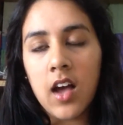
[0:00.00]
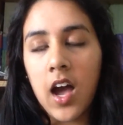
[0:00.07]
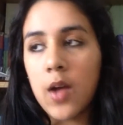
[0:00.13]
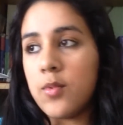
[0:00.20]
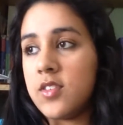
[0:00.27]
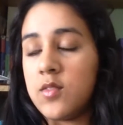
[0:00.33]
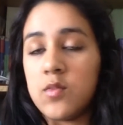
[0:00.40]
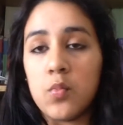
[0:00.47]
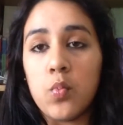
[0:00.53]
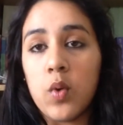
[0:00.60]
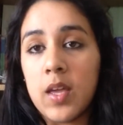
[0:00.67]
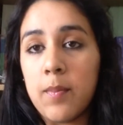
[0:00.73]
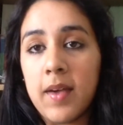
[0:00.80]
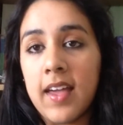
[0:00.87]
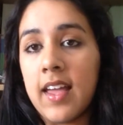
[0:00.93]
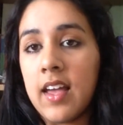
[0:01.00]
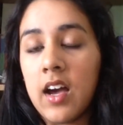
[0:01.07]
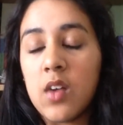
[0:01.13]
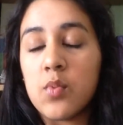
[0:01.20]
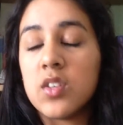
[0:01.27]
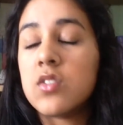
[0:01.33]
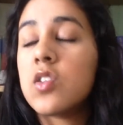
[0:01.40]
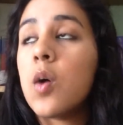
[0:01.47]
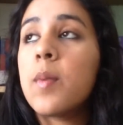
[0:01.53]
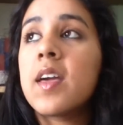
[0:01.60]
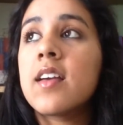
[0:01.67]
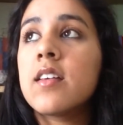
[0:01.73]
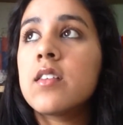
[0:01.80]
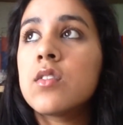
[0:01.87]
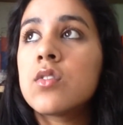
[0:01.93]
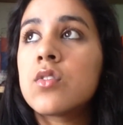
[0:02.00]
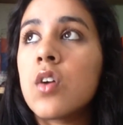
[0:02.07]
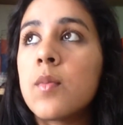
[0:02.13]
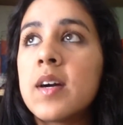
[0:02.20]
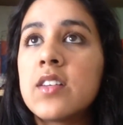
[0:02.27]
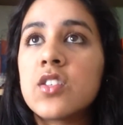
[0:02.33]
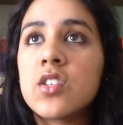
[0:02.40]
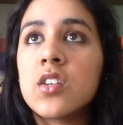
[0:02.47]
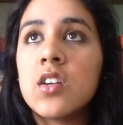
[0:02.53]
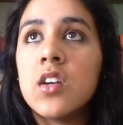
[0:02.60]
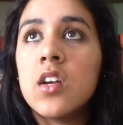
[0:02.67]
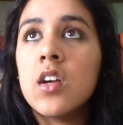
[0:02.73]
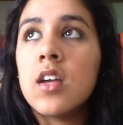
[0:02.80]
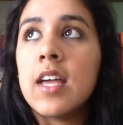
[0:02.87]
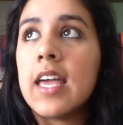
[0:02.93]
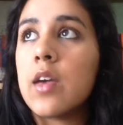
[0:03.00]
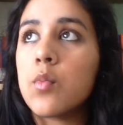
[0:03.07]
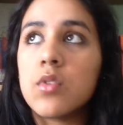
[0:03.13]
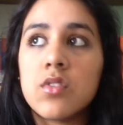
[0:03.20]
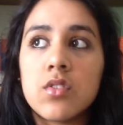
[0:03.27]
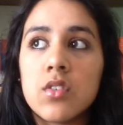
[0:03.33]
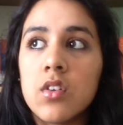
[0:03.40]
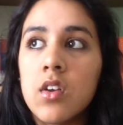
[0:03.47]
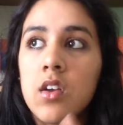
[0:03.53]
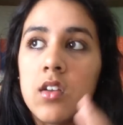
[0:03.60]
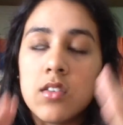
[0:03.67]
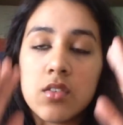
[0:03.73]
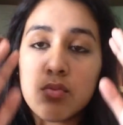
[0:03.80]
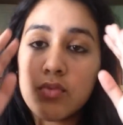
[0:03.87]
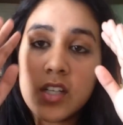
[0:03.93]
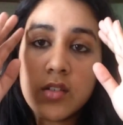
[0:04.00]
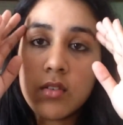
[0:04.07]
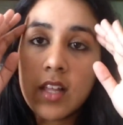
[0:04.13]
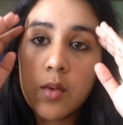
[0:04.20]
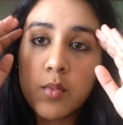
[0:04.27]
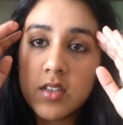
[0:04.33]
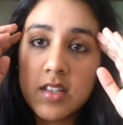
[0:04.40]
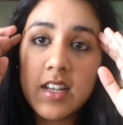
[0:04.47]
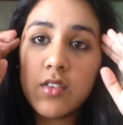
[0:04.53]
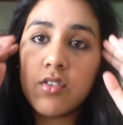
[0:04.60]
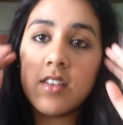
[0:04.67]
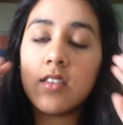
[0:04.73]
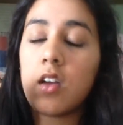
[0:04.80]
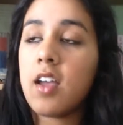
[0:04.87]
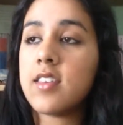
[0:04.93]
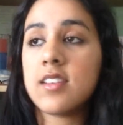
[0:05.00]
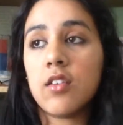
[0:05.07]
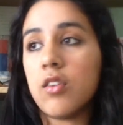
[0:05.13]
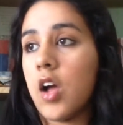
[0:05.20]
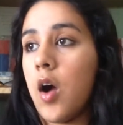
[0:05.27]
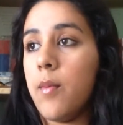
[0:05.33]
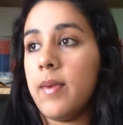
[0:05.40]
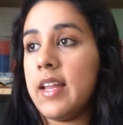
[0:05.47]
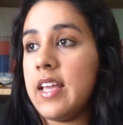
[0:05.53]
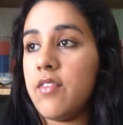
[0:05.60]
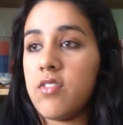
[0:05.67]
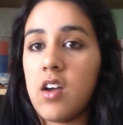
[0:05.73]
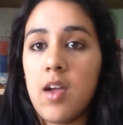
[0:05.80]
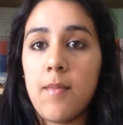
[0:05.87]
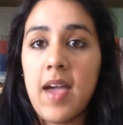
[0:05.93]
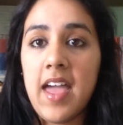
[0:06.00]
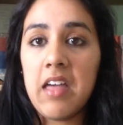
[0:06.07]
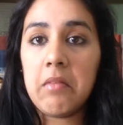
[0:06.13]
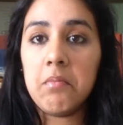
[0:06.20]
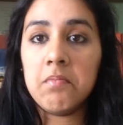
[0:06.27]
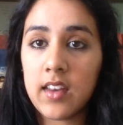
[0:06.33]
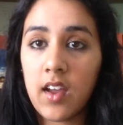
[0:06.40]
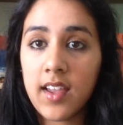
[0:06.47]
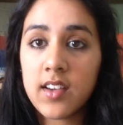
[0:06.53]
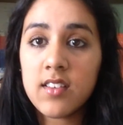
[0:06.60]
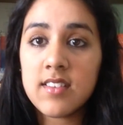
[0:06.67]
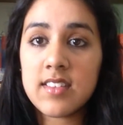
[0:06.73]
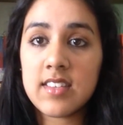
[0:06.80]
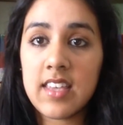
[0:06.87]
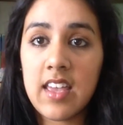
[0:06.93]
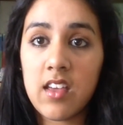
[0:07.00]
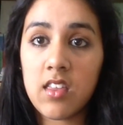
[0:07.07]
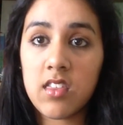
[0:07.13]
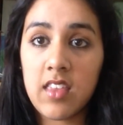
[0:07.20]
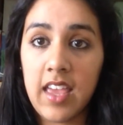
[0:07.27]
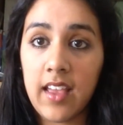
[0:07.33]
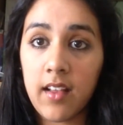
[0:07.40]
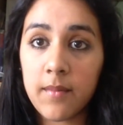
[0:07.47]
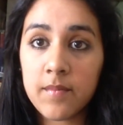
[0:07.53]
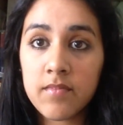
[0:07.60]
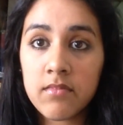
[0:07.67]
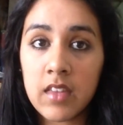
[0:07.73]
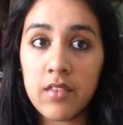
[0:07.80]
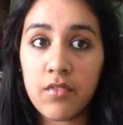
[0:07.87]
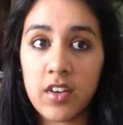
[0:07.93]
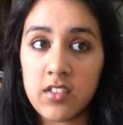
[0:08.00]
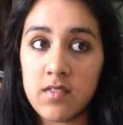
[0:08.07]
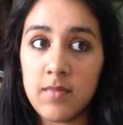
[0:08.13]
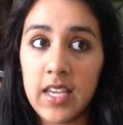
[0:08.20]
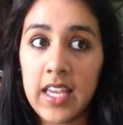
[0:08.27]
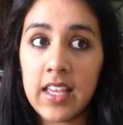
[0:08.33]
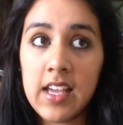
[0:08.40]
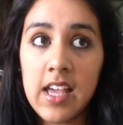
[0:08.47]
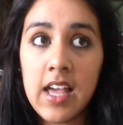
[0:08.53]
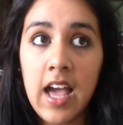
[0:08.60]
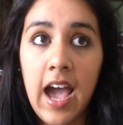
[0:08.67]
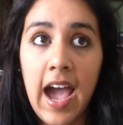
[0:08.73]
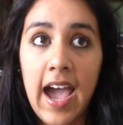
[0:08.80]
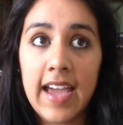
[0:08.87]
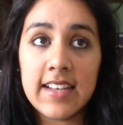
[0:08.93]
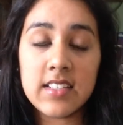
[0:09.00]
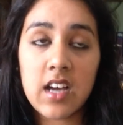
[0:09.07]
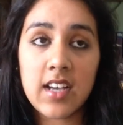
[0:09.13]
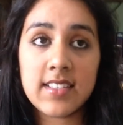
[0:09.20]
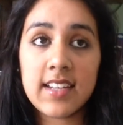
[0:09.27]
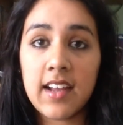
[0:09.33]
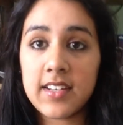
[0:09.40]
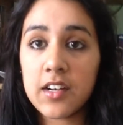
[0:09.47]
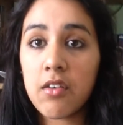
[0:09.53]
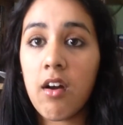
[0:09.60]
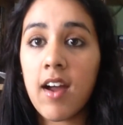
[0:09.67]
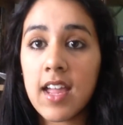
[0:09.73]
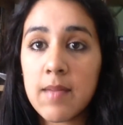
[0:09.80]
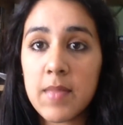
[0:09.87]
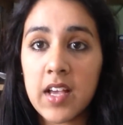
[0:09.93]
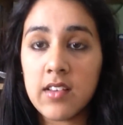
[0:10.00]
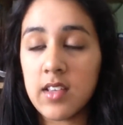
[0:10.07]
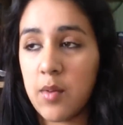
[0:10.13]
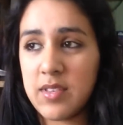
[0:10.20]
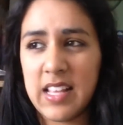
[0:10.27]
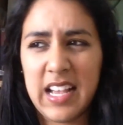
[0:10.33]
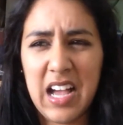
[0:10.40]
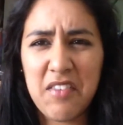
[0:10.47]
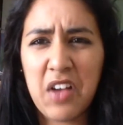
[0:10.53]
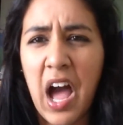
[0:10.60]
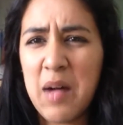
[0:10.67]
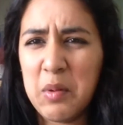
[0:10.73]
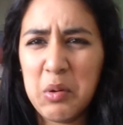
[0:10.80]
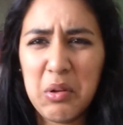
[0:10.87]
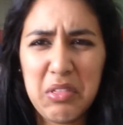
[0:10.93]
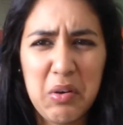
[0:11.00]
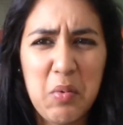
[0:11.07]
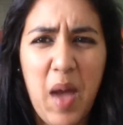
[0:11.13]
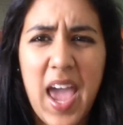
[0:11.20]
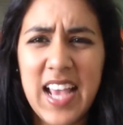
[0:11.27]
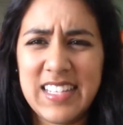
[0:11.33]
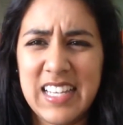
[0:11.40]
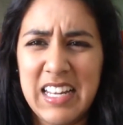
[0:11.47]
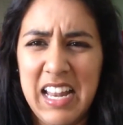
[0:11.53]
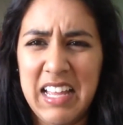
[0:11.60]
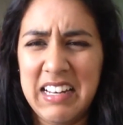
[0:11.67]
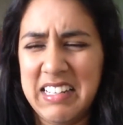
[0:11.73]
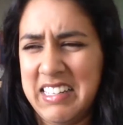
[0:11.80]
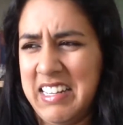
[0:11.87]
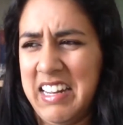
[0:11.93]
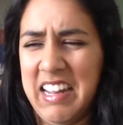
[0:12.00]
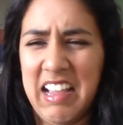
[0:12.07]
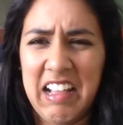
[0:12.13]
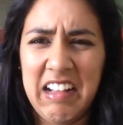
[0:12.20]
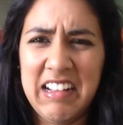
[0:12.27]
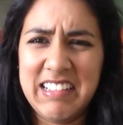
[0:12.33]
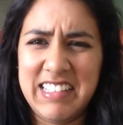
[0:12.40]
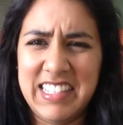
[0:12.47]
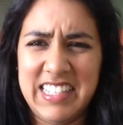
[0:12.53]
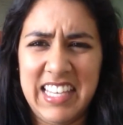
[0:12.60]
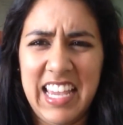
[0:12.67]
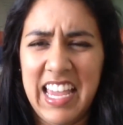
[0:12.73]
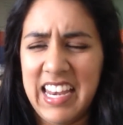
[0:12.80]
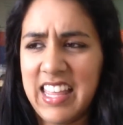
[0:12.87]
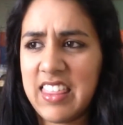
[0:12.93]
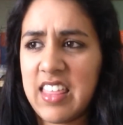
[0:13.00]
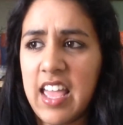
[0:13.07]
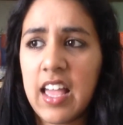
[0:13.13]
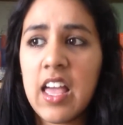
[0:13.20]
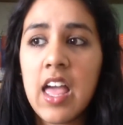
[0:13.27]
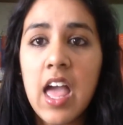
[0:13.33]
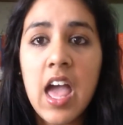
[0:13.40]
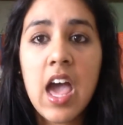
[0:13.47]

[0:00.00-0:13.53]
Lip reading: I was weeping. I was sobbing so much. It was surreal. It was literally, I still can't believe that I met him. And I couldn't see a thing in front of me. And I started crying because I was like, I've come all the way to London and I can't see anything.